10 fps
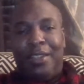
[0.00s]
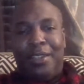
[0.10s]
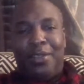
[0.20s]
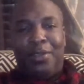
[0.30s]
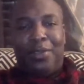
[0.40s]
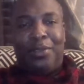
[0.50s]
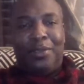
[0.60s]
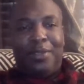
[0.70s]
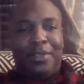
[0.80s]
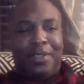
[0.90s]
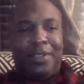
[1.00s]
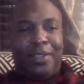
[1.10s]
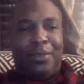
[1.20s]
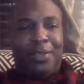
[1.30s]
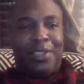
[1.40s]
you know,
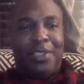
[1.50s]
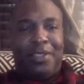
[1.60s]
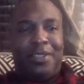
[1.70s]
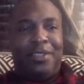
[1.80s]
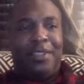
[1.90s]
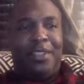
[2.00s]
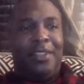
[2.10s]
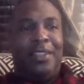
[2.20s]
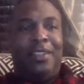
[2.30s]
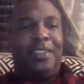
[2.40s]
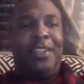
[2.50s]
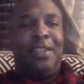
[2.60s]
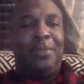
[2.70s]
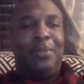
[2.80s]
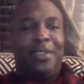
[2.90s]
which is another
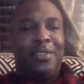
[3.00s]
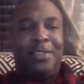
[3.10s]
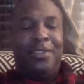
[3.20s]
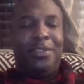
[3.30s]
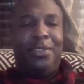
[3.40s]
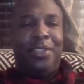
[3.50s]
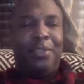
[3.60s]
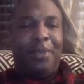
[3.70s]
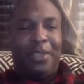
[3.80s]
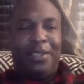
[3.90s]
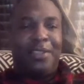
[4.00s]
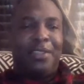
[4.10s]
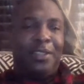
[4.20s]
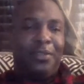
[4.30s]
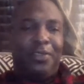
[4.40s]
thing because you hear about this
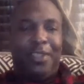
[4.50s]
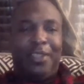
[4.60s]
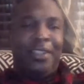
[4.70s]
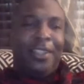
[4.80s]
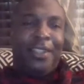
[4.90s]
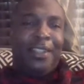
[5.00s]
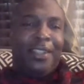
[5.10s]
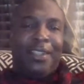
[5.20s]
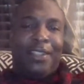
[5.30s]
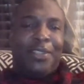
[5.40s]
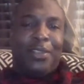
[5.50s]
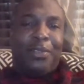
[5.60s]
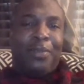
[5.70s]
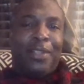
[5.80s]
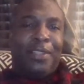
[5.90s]
stuff and they talk
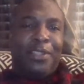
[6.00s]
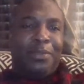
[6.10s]
about this,